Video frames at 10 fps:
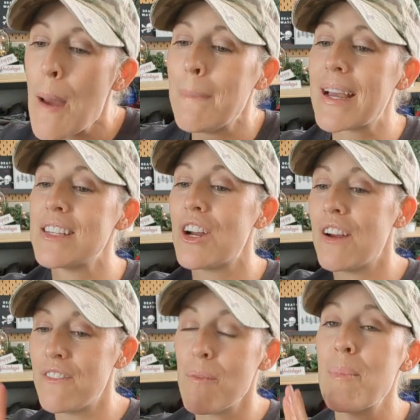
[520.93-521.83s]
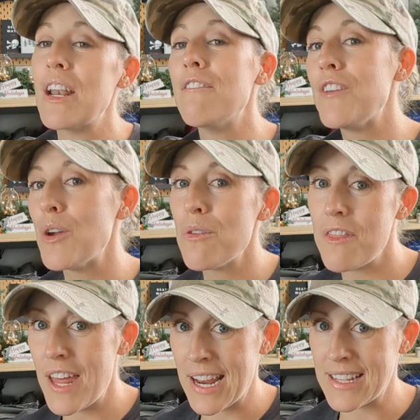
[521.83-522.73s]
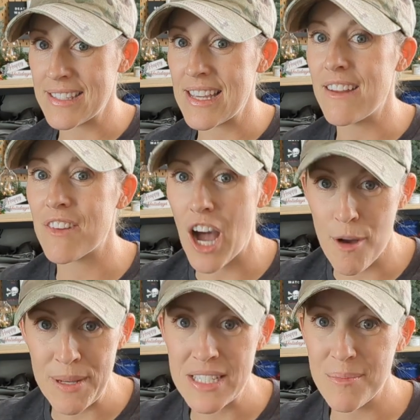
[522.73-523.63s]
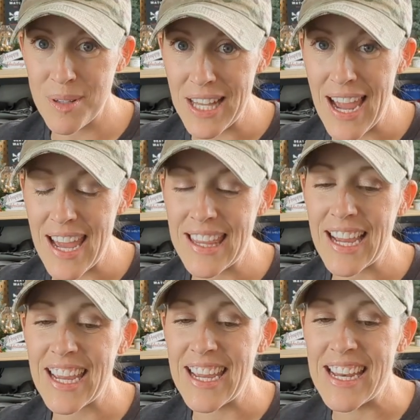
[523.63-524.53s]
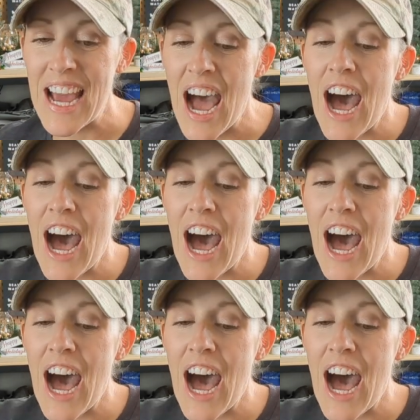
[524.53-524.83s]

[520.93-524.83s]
because there have been a few things that have come into play that can